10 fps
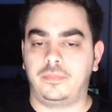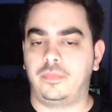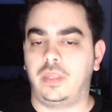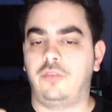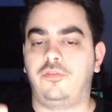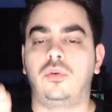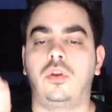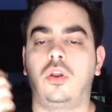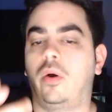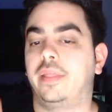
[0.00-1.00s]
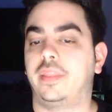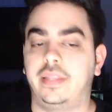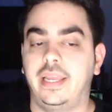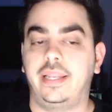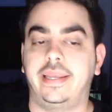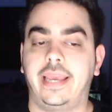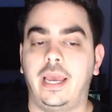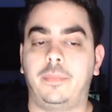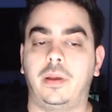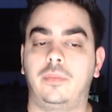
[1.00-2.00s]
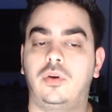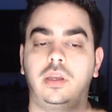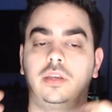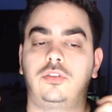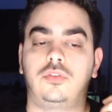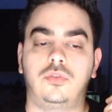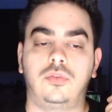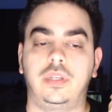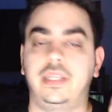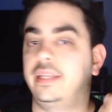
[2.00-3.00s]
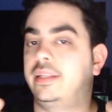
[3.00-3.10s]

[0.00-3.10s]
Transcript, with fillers: if you lower the daily cap, I'm going to need